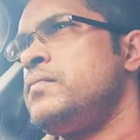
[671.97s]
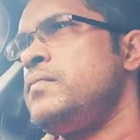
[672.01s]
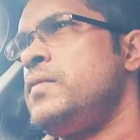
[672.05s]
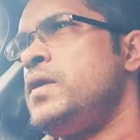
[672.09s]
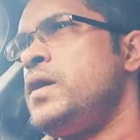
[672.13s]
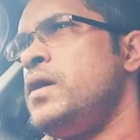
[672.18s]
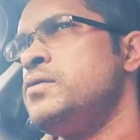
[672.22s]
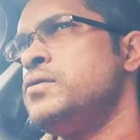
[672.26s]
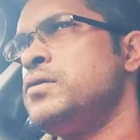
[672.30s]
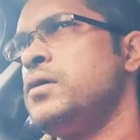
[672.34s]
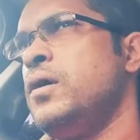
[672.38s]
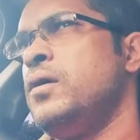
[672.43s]

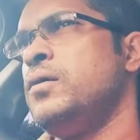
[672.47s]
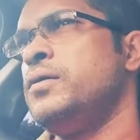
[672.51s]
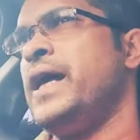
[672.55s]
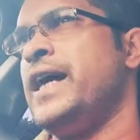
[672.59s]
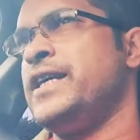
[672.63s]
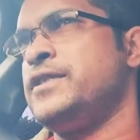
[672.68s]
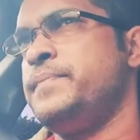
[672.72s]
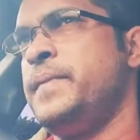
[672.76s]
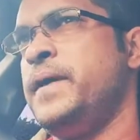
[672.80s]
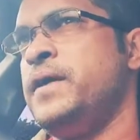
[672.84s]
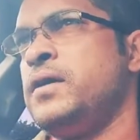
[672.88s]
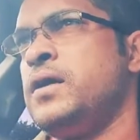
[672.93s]
So that's
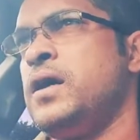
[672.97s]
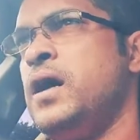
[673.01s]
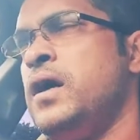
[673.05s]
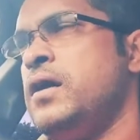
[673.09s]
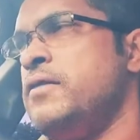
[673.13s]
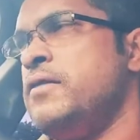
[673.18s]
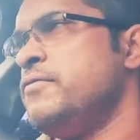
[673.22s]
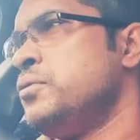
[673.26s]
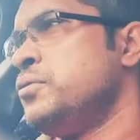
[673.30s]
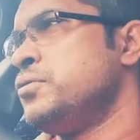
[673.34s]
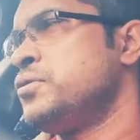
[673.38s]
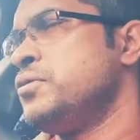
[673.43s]
been kind of
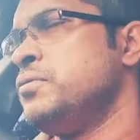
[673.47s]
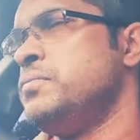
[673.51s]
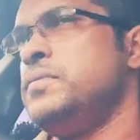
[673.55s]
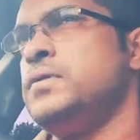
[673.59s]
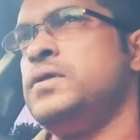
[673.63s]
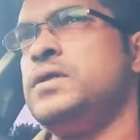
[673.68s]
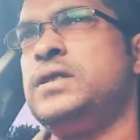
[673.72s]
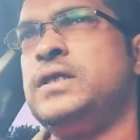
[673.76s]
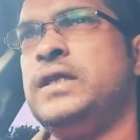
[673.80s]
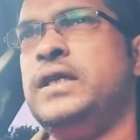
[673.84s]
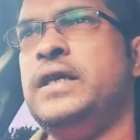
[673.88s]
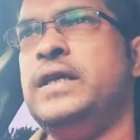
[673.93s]
awesome to
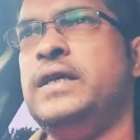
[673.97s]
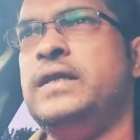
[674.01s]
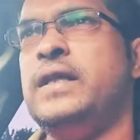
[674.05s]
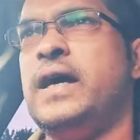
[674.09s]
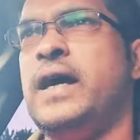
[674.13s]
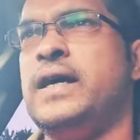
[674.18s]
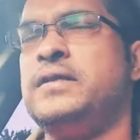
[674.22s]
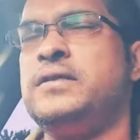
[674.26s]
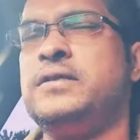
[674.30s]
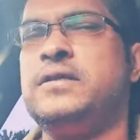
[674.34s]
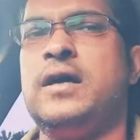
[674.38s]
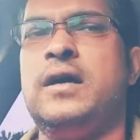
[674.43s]
see
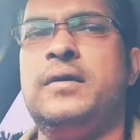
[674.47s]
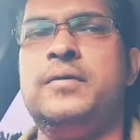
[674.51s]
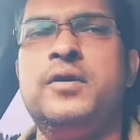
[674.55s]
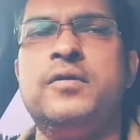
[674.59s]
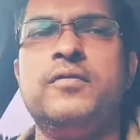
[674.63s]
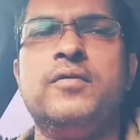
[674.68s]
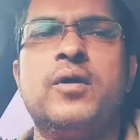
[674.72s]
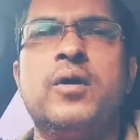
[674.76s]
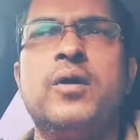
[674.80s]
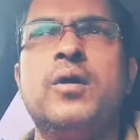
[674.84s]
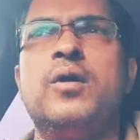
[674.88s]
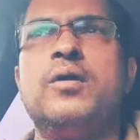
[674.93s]
that you've
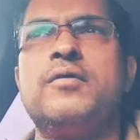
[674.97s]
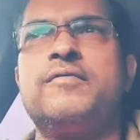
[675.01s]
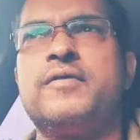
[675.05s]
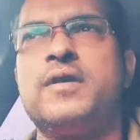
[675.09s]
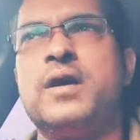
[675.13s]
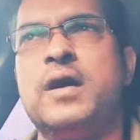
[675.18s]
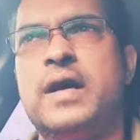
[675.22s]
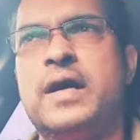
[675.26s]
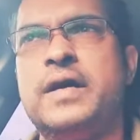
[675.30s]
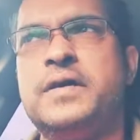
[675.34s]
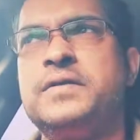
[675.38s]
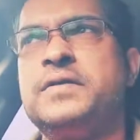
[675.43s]
got a lot of
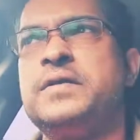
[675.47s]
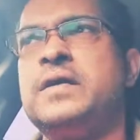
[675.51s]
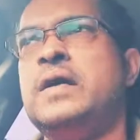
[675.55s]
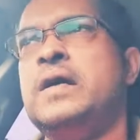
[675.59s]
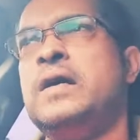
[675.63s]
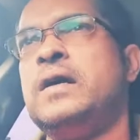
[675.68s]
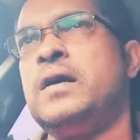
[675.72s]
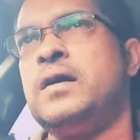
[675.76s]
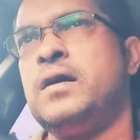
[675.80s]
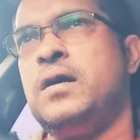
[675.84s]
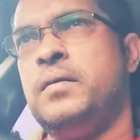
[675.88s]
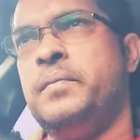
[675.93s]
guys
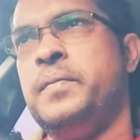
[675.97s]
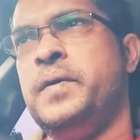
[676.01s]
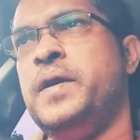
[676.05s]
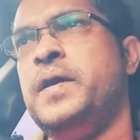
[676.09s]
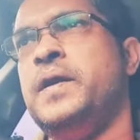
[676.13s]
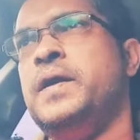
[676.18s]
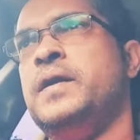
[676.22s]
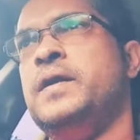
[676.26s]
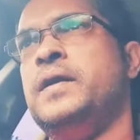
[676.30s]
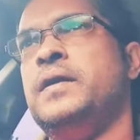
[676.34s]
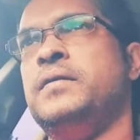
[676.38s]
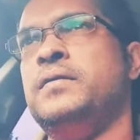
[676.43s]
coming
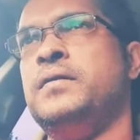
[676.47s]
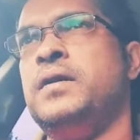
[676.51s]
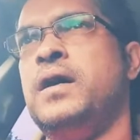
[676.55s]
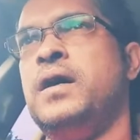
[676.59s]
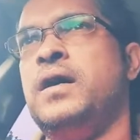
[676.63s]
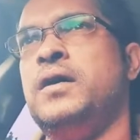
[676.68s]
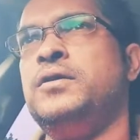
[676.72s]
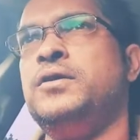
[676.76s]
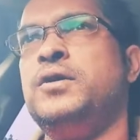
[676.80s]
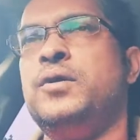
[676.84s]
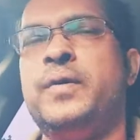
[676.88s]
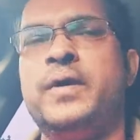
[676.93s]
in
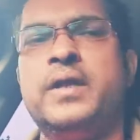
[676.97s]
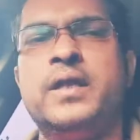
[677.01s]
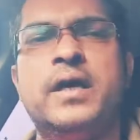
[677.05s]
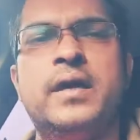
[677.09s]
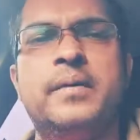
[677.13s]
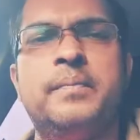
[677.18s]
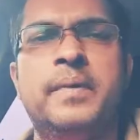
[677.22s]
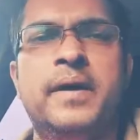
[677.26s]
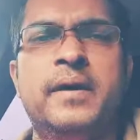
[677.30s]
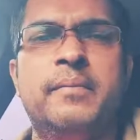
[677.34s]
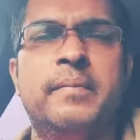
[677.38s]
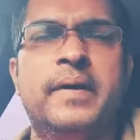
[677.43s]
and doing their
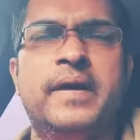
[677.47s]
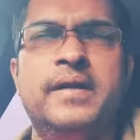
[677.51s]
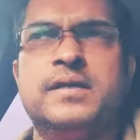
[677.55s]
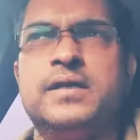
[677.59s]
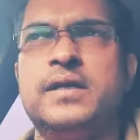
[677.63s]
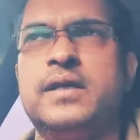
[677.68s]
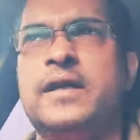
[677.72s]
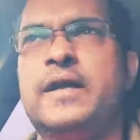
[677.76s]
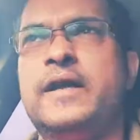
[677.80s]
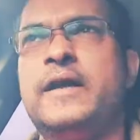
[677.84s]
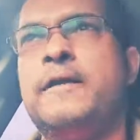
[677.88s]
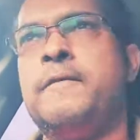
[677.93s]
bit
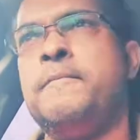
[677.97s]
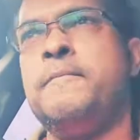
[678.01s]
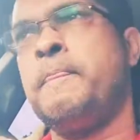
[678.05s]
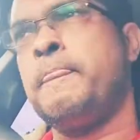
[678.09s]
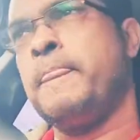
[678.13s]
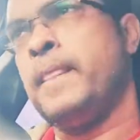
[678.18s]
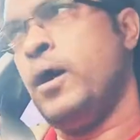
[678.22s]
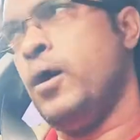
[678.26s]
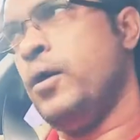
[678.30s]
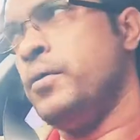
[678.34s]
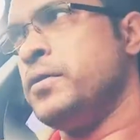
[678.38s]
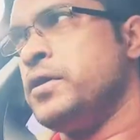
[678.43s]
basically
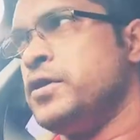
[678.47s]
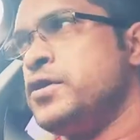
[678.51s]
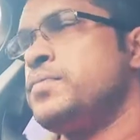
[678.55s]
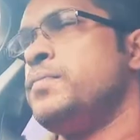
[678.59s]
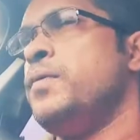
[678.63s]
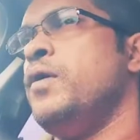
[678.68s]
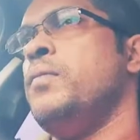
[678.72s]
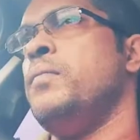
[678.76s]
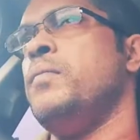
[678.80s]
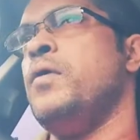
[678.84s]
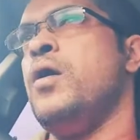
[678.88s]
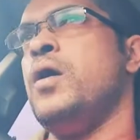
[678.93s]
on the
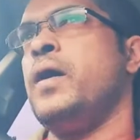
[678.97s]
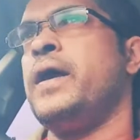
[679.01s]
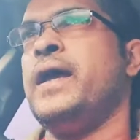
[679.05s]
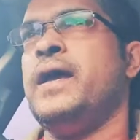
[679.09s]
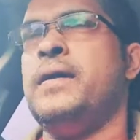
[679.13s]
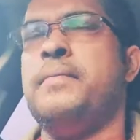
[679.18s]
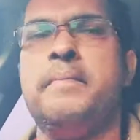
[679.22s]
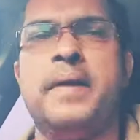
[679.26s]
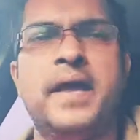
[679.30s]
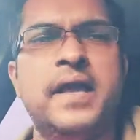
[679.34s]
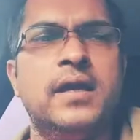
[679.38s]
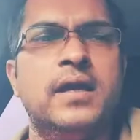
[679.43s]
spot market
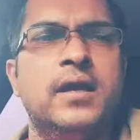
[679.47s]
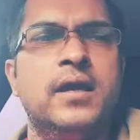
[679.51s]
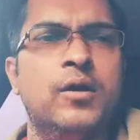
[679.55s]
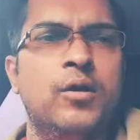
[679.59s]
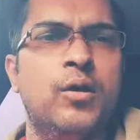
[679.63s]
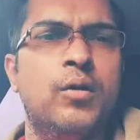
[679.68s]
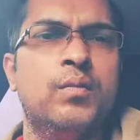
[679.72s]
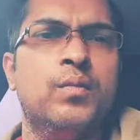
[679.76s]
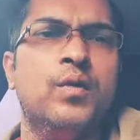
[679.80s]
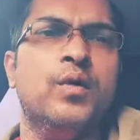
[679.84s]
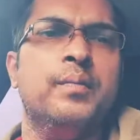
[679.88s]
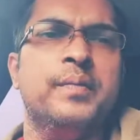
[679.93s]
and making a
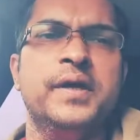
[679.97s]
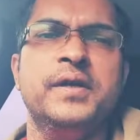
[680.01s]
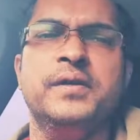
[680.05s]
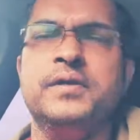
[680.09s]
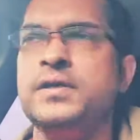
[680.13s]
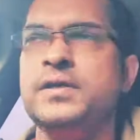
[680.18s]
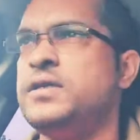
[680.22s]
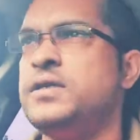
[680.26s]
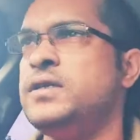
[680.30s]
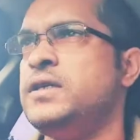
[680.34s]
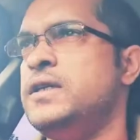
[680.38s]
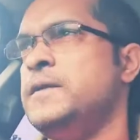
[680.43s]
lot more
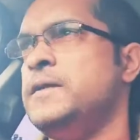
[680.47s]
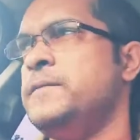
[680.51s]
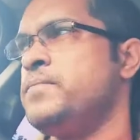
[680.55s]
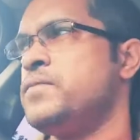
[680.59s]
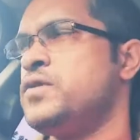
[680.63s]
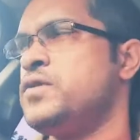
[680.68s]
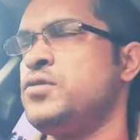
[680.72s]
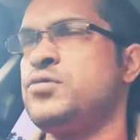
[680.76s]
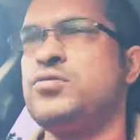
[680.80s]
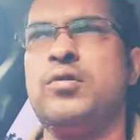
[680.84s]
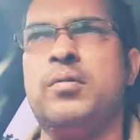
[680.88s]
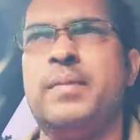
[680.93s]
BTC.
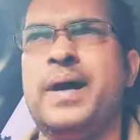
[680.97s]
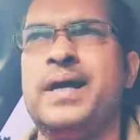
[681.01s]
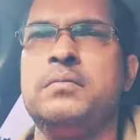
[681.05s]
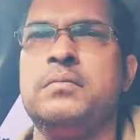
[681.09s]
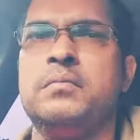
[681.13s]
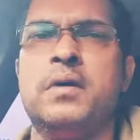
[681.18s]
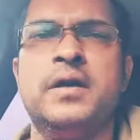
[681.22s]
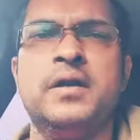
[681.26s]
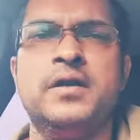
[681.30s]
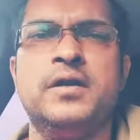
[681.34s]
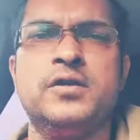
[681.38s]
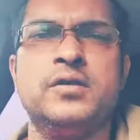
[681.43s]
So it's not about the
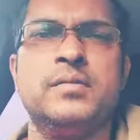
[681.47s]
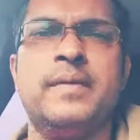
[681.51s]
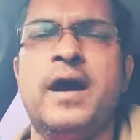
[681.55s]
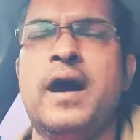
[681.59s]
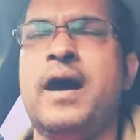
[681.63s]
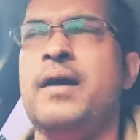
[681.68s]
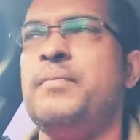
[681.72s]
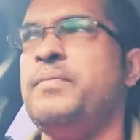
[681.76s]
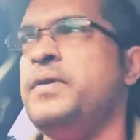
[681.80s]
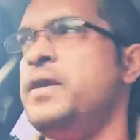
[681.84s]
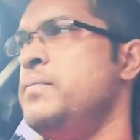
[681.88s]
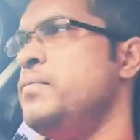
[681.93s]
money, it's about
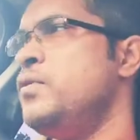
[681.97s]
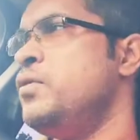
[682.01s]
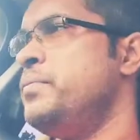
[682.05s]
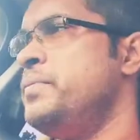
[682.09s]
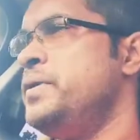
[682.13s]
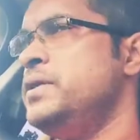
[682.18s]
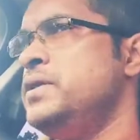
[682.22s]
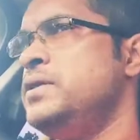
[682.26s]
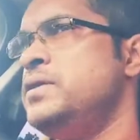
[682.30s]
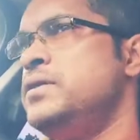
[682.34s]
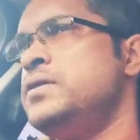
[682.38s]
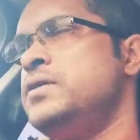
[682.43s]
how many more
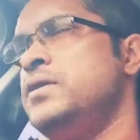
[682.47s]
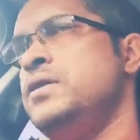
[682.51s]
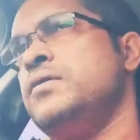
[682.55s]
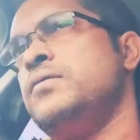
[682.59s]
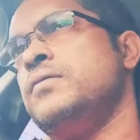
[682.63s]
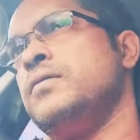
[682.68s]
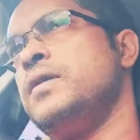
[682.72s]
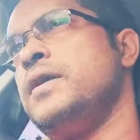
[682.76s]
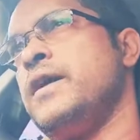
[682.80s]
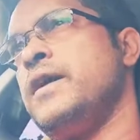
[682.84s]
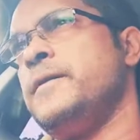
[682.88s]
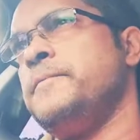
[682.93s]
BTC you
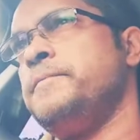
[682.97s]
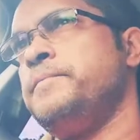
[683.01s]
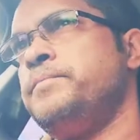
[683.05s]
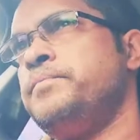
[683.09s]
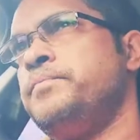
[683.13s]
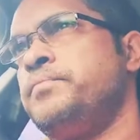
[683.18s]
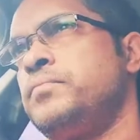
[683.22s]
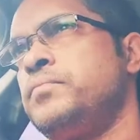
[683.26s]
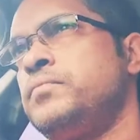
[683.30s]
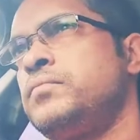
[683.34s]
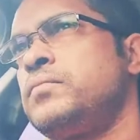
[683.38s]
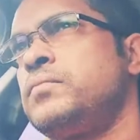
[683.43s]
can
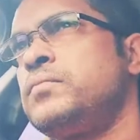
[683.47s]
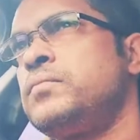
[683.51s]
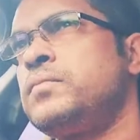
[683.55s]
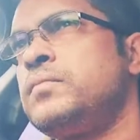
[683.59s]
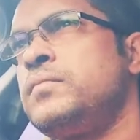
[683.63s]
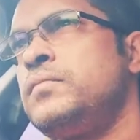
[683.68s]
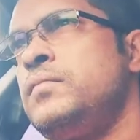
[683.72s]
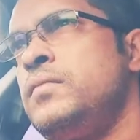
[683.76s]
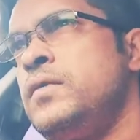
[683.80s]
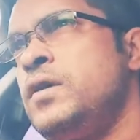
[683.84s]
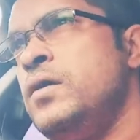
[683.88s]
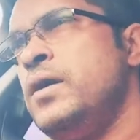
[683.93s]

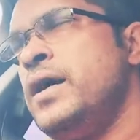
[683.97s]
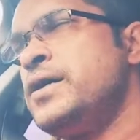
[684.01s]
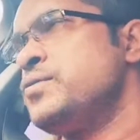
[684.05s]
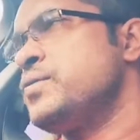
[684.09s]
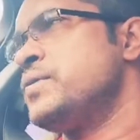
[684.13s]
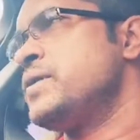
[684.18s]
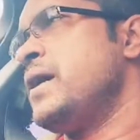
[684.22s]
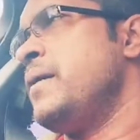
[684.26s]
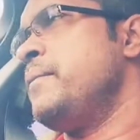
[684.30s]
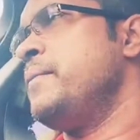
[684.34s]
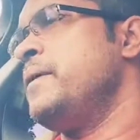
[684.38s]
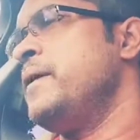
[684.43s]
get. That's
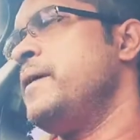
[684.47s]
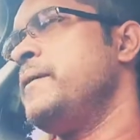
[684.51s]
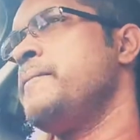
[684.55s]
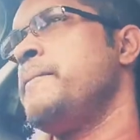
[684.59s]
what's happening.